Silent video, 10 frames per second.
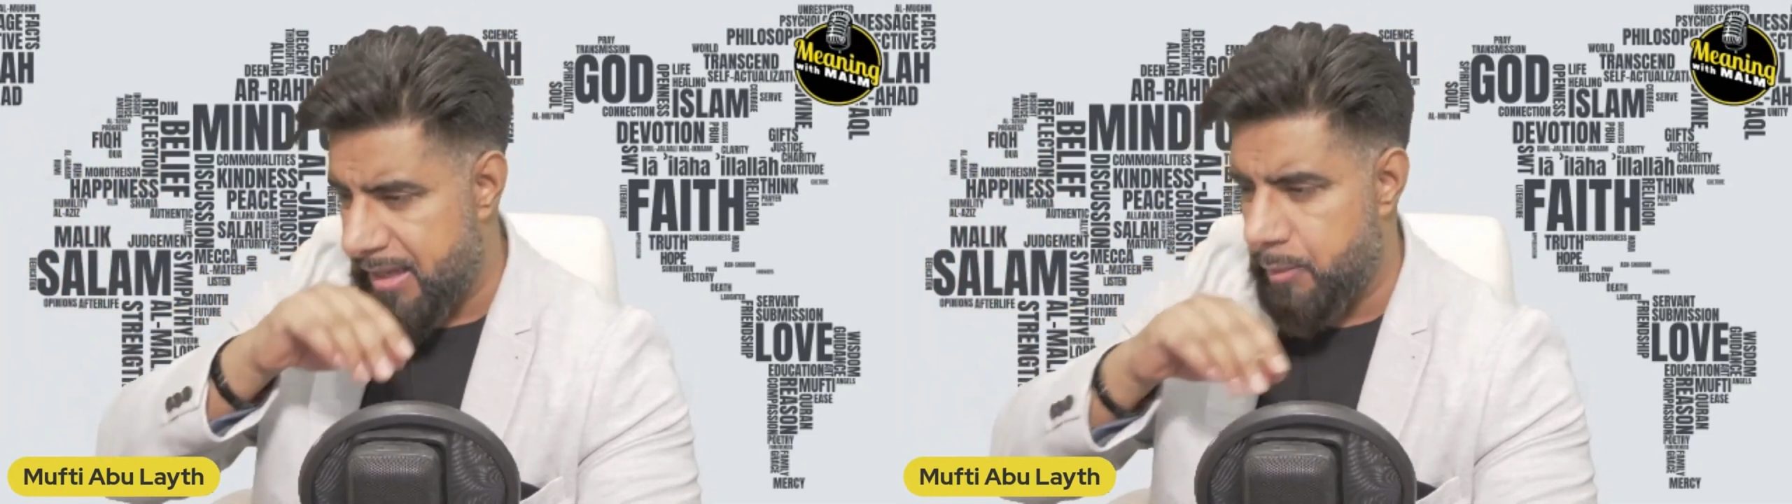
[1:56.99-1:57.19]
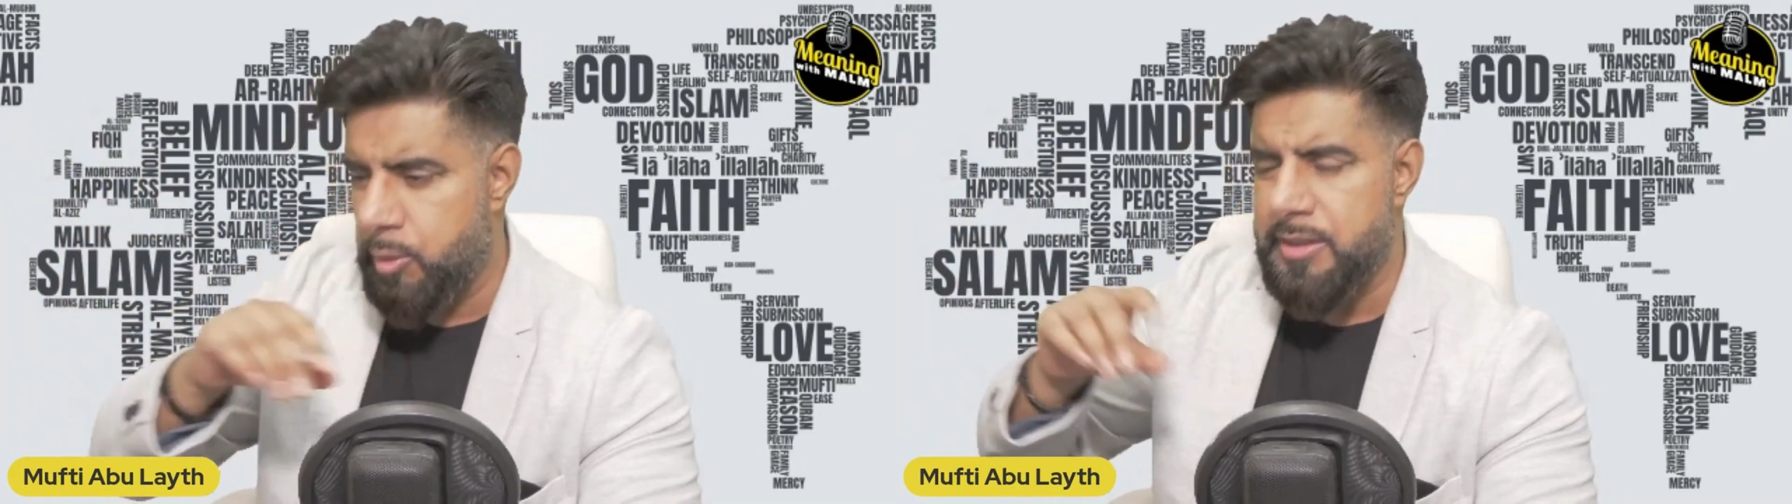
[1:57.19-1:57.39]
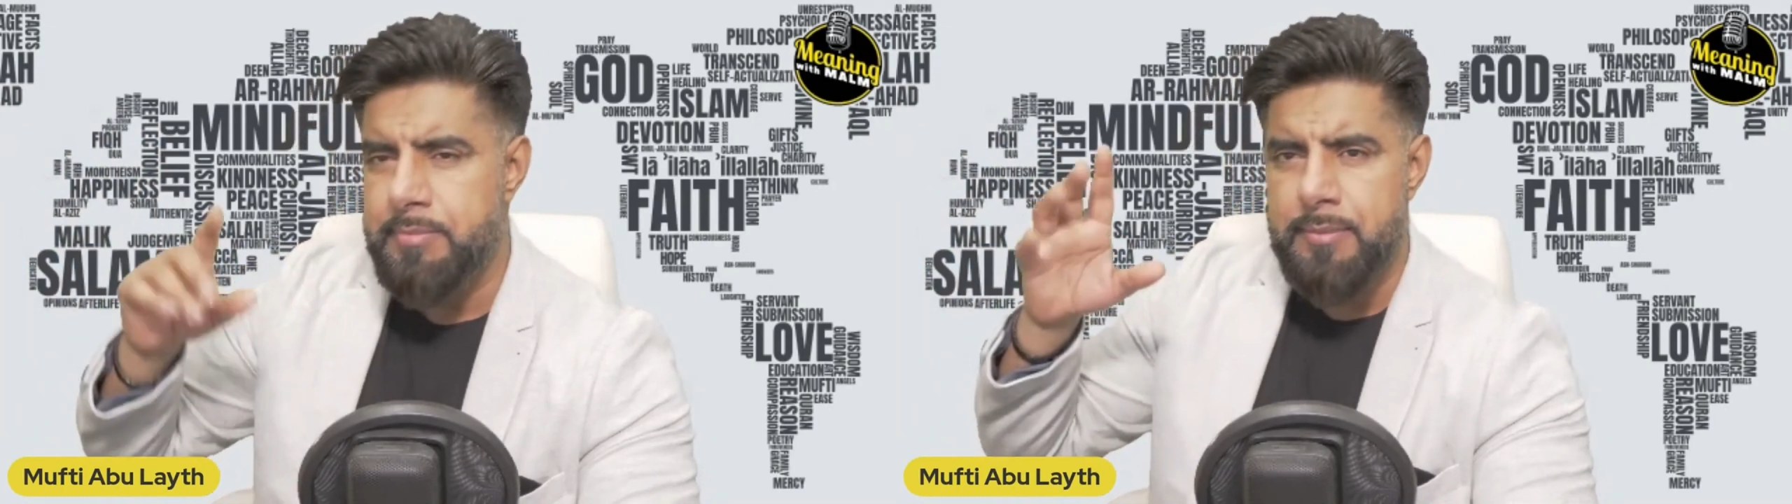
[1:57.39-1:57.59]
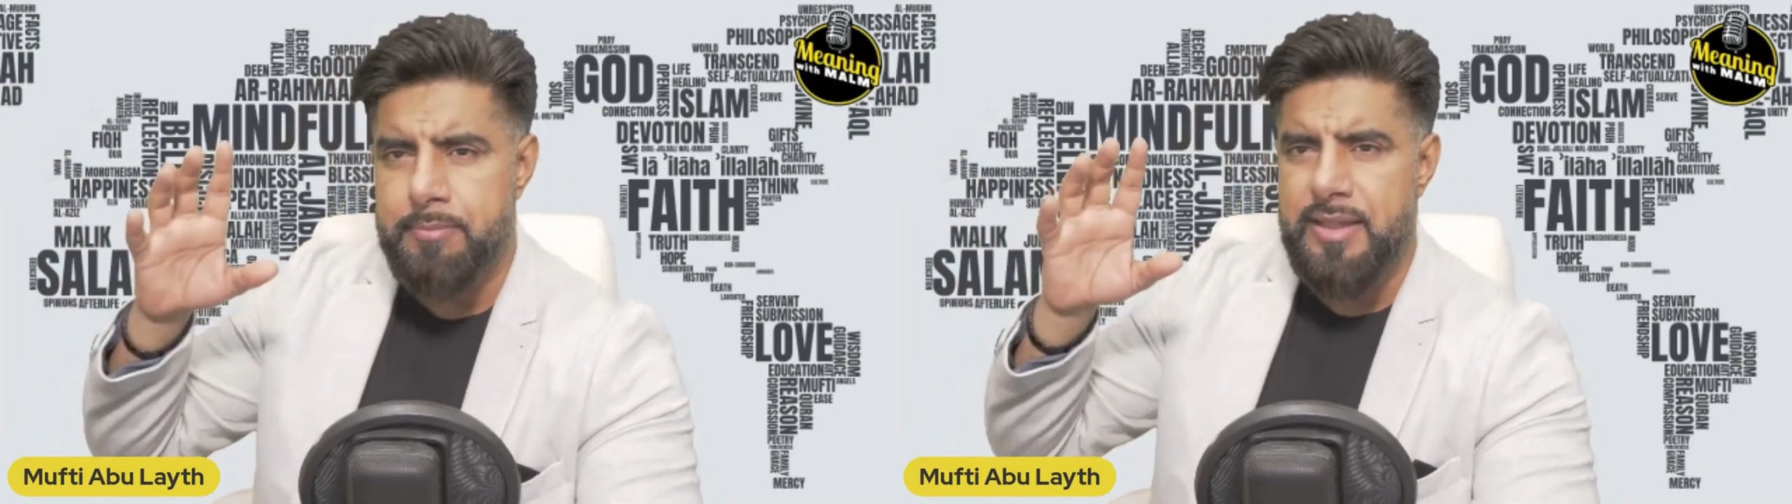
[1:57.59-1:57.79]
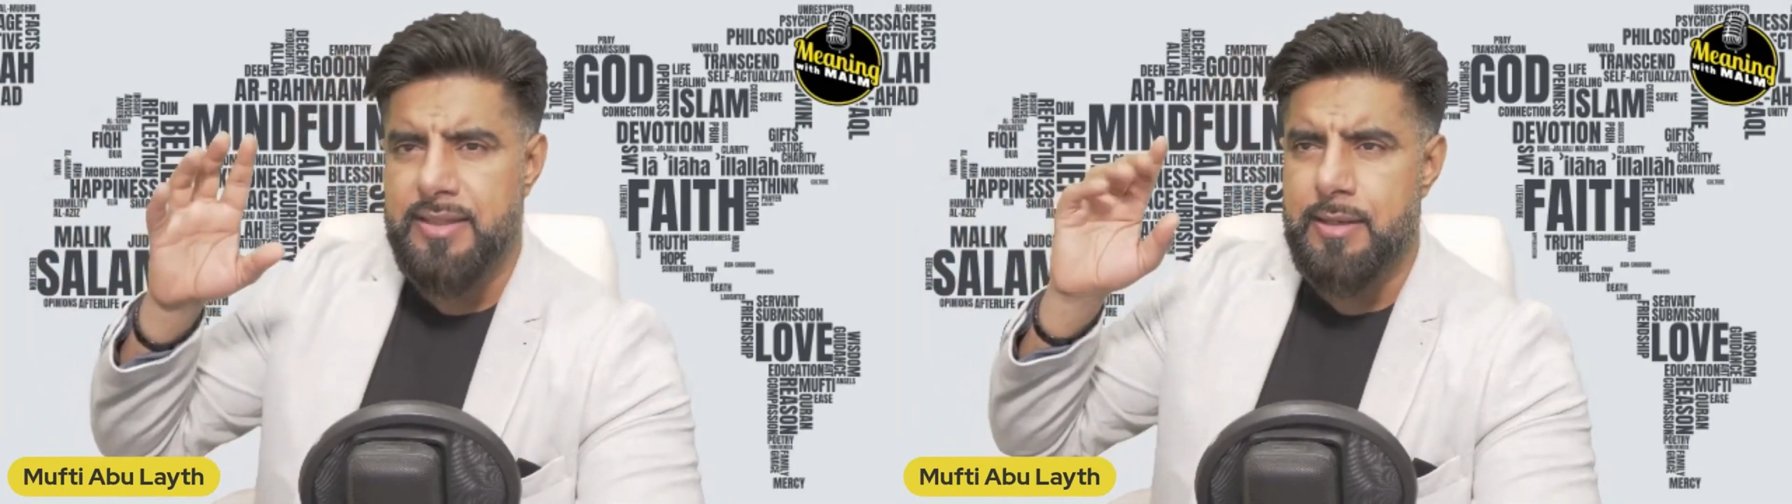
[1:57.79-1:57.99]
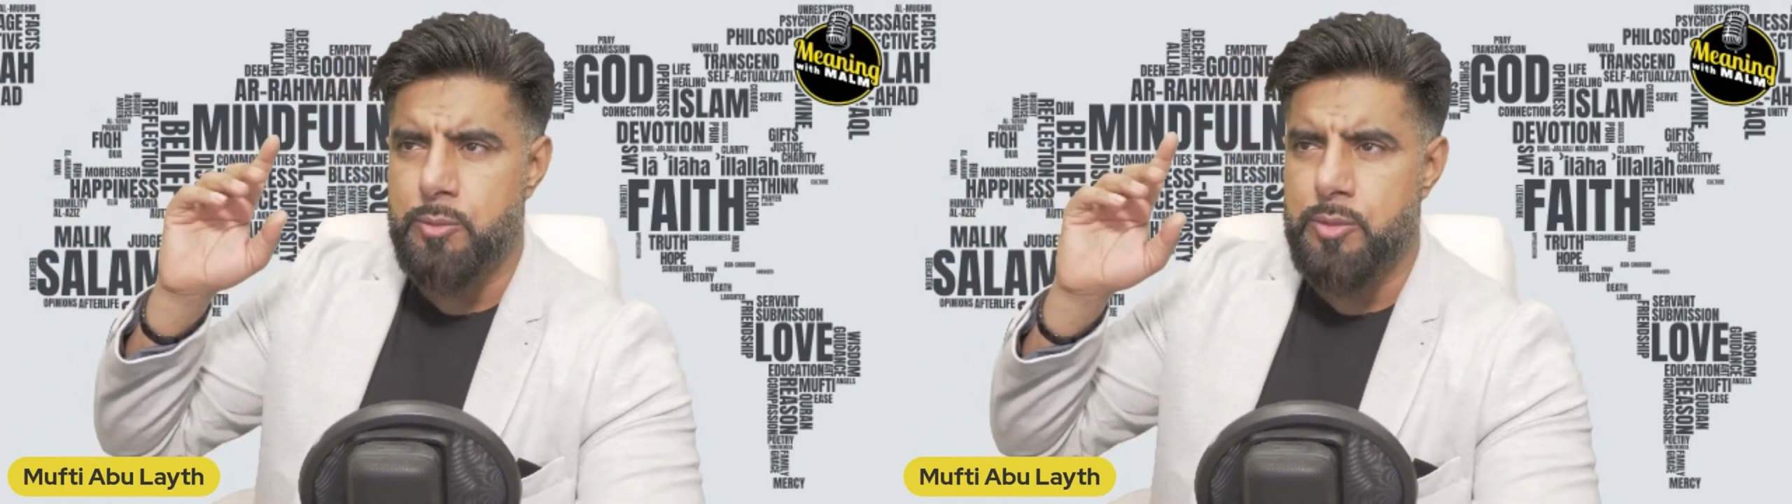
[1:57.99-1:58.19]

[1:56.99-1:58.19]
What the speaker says: And what he meant by that